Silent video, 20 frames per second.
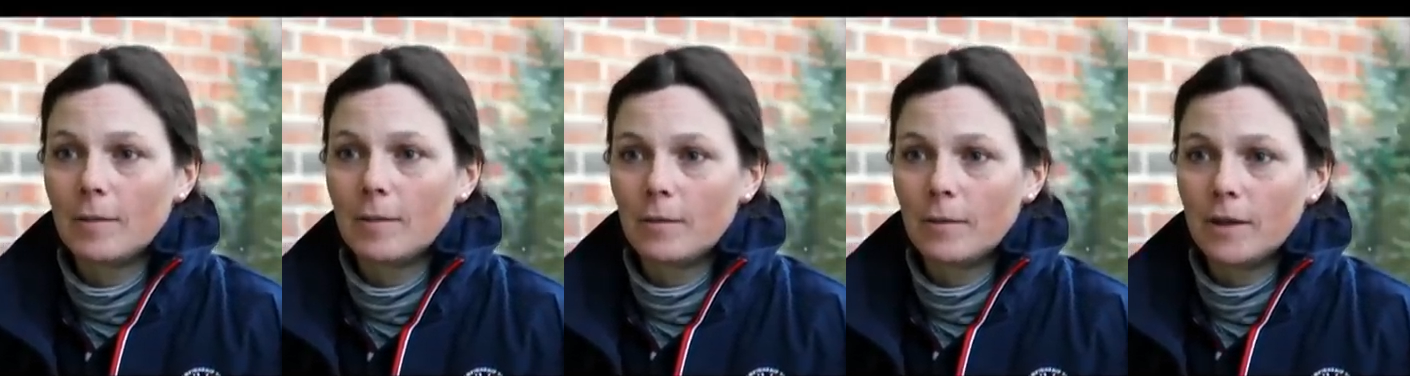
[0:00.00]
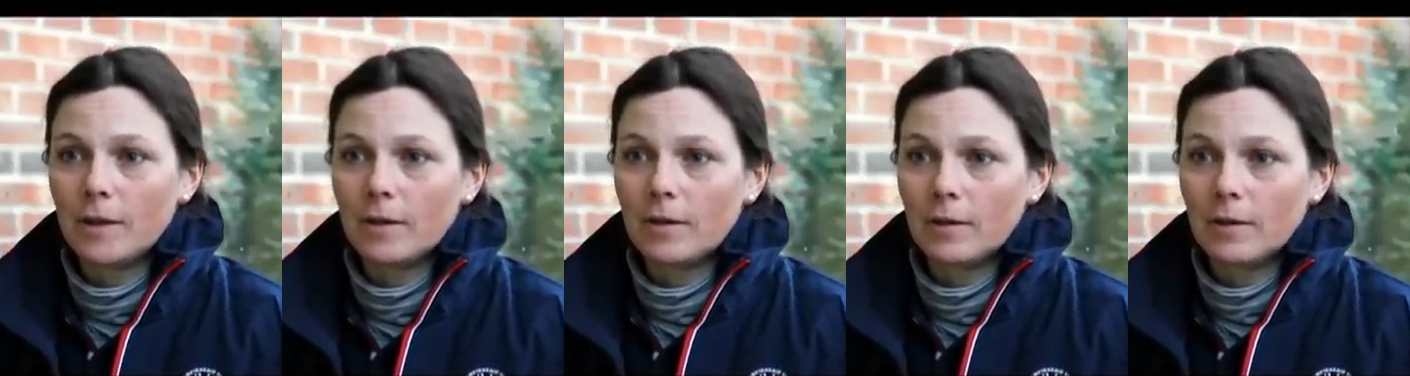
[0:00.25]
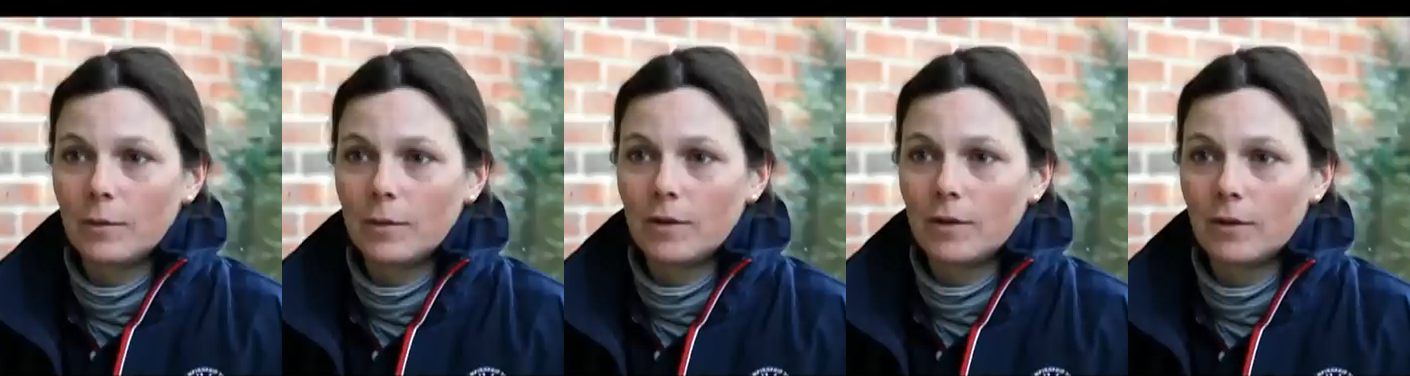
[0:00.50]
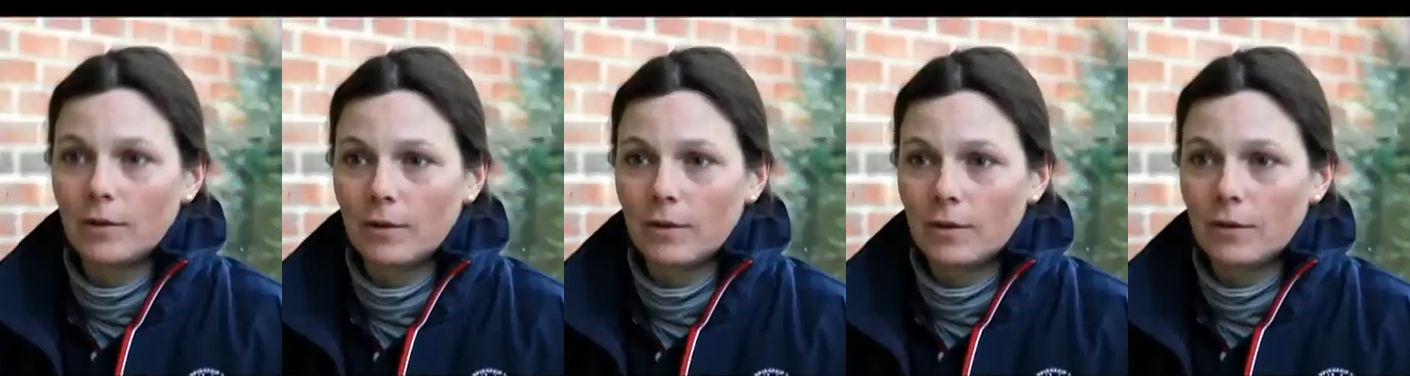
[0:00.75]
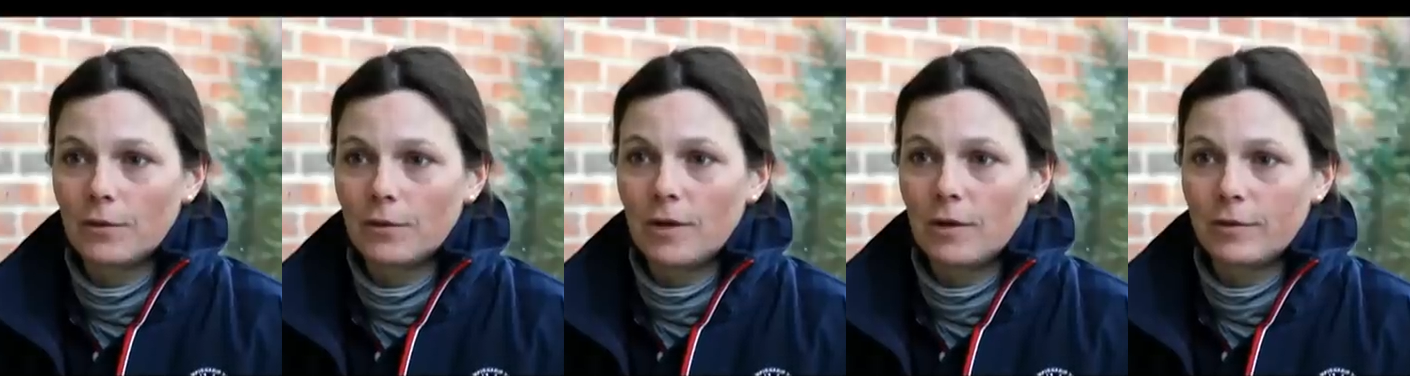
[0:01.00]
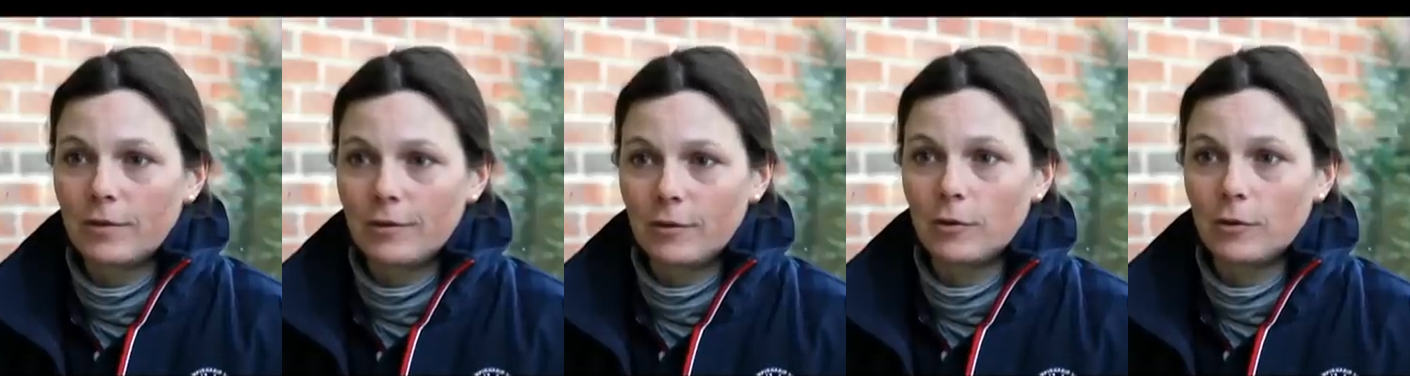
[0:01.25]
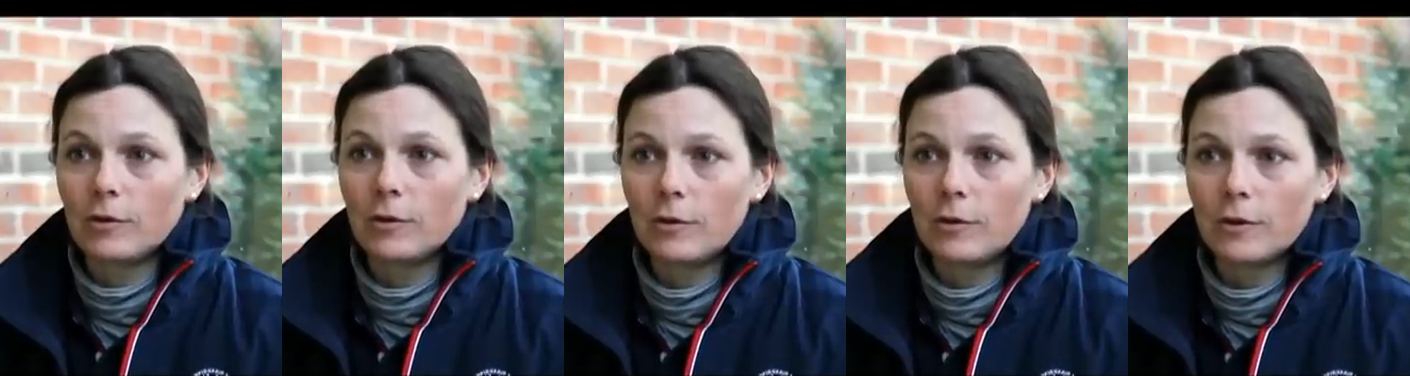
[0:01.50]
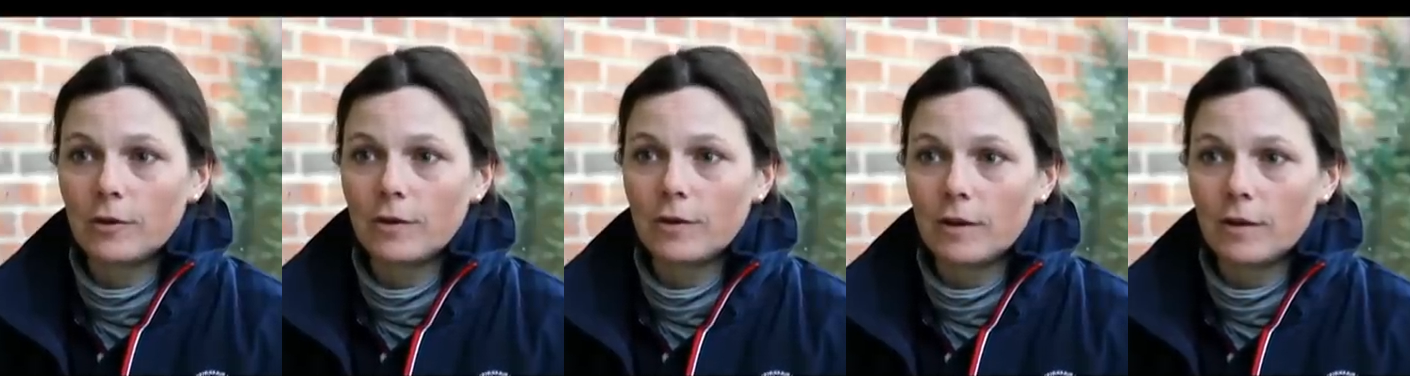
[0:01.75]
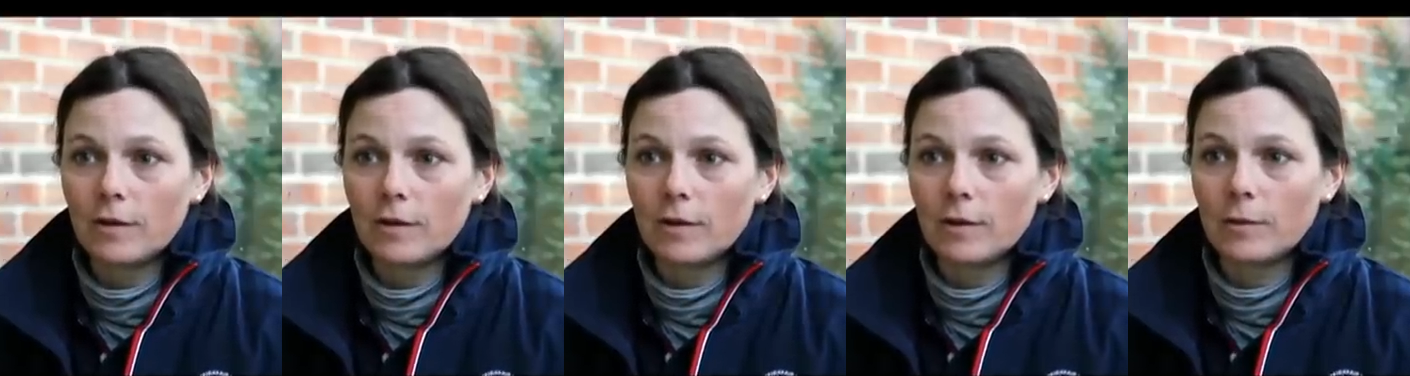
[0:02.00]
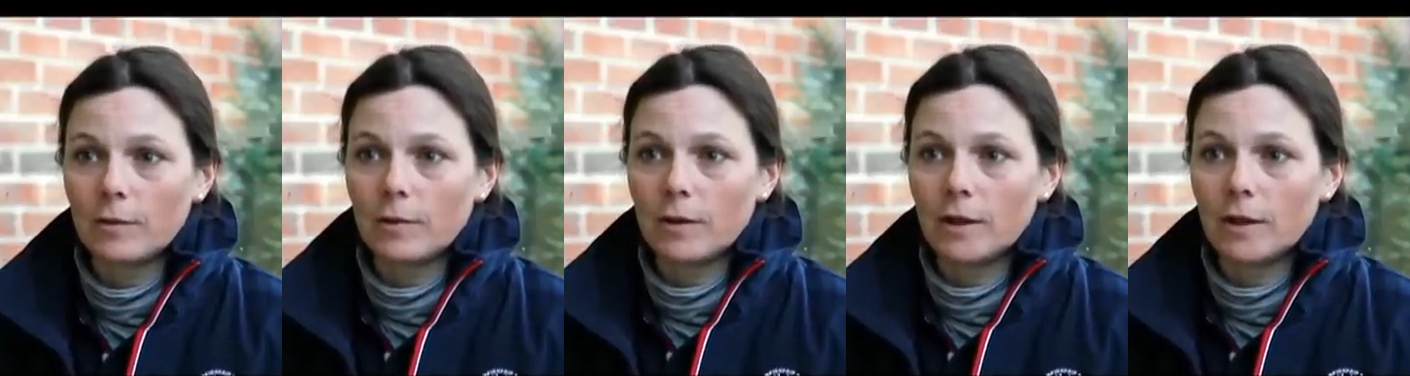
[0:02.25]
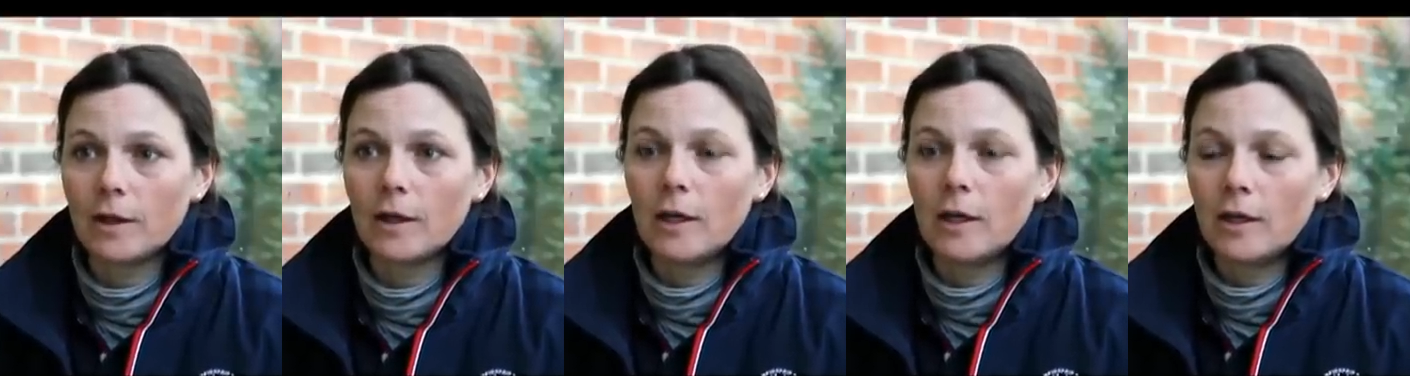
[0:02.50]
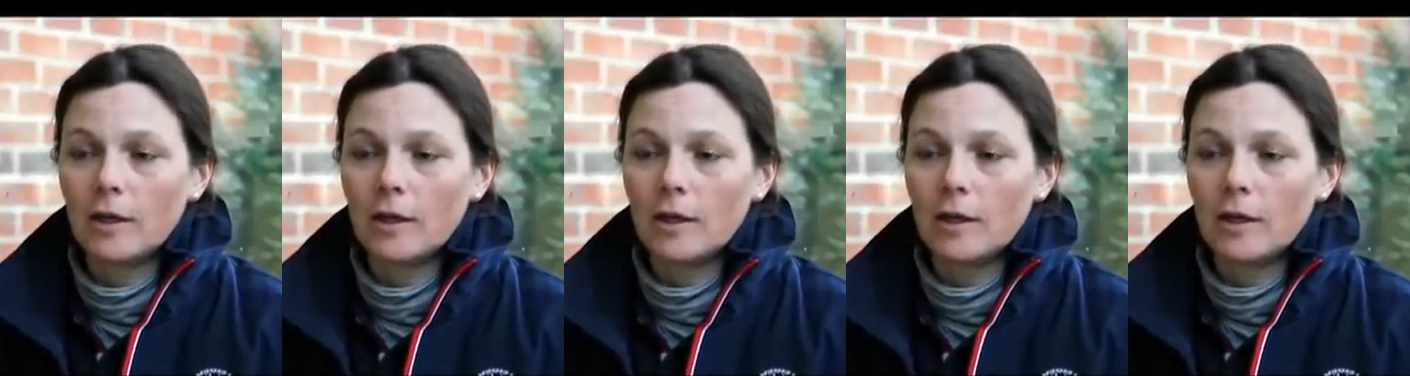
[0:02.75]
with sort of 3 or 4 horses that were